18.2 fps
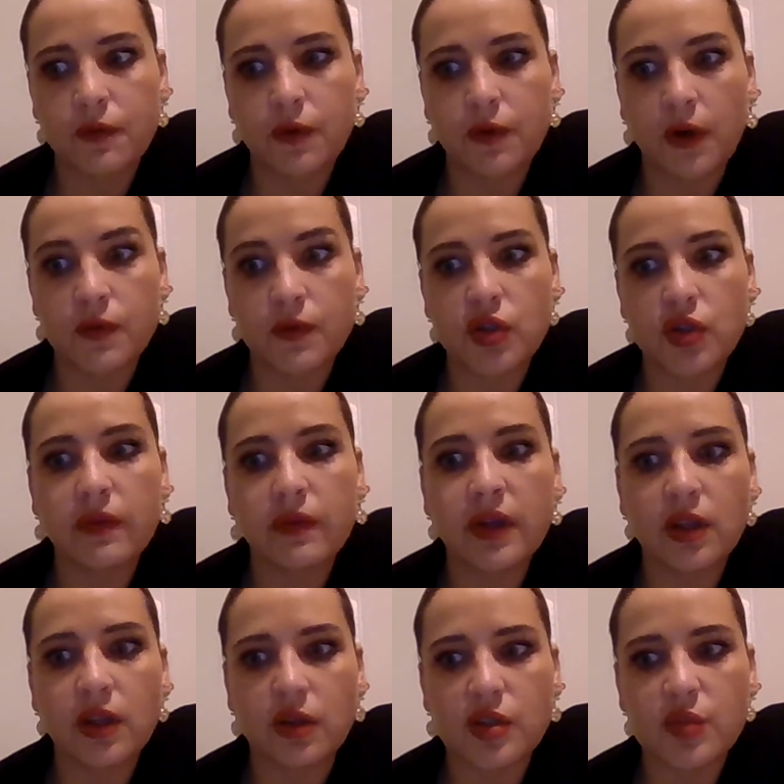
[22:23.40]
solving
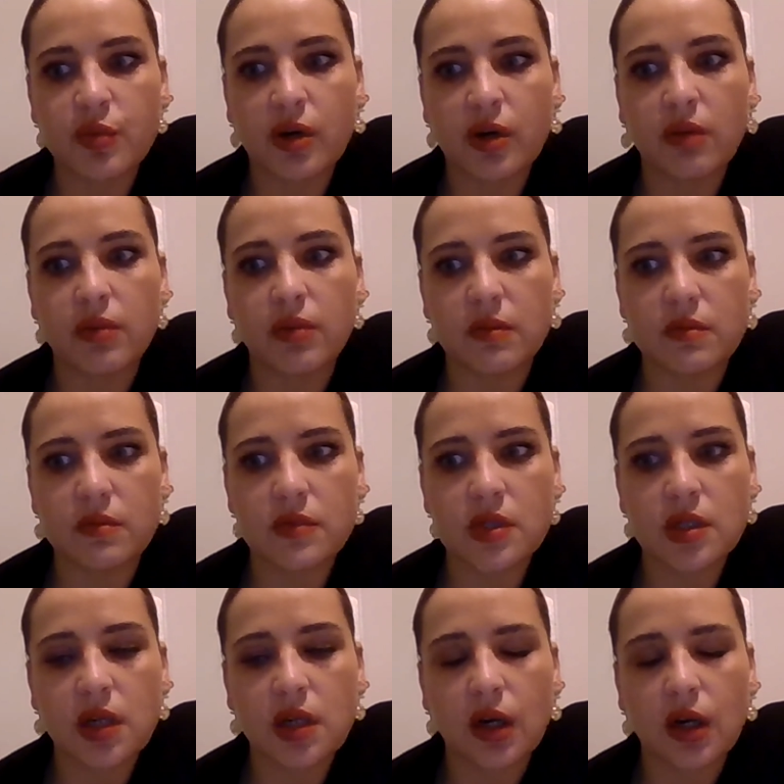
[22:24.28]
those problems.
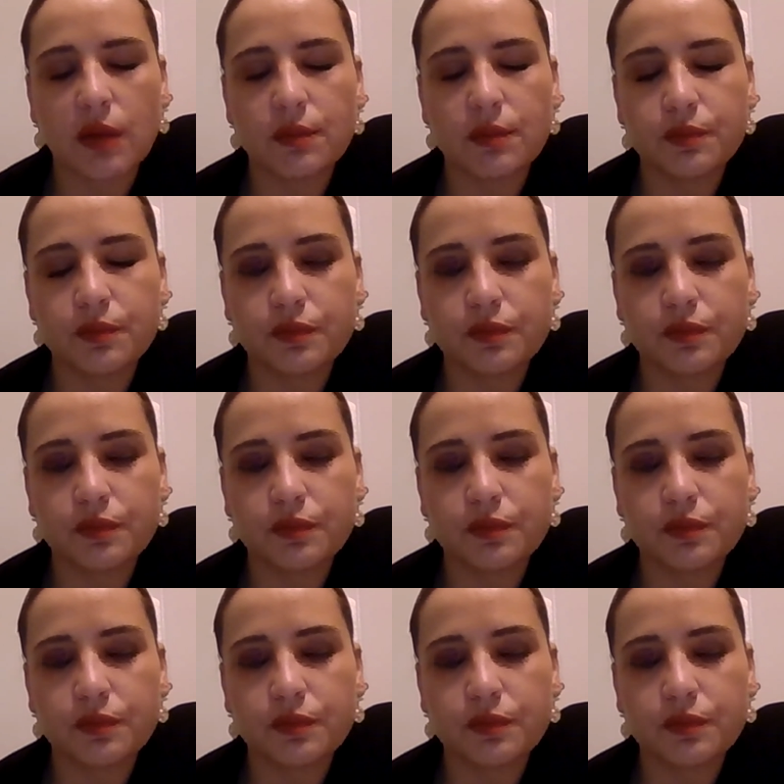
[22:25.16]
You